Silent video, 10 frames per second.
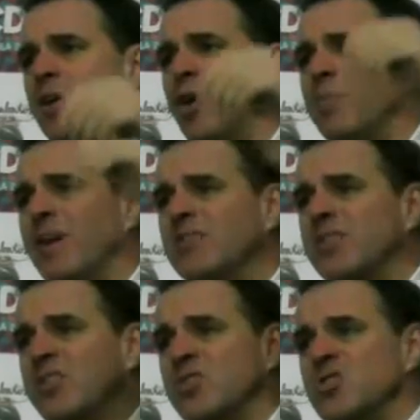
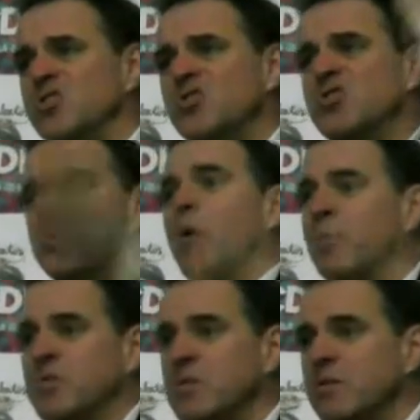globalization stopped.